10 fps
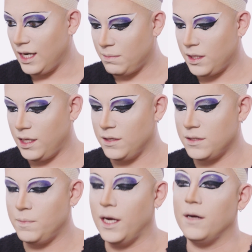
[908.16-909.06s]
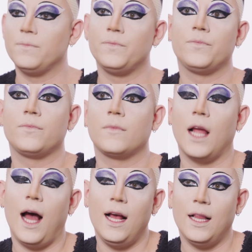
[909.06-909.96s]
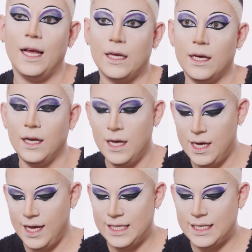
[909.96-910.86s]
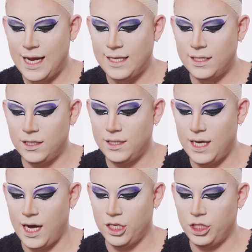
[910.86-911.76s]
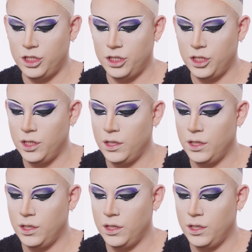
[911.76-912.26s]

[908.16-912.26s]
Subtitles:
it up close, but I like it. It's a nice little touch.